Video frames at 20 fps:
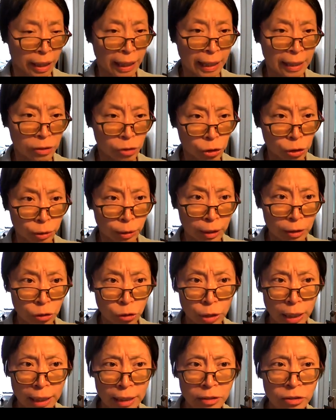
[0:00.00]
as you are
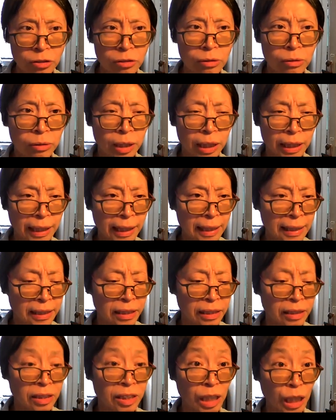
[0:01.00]
trying to
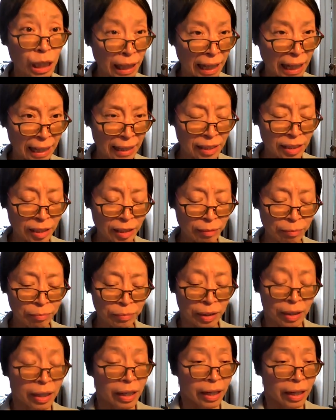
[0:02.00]
get this enacted,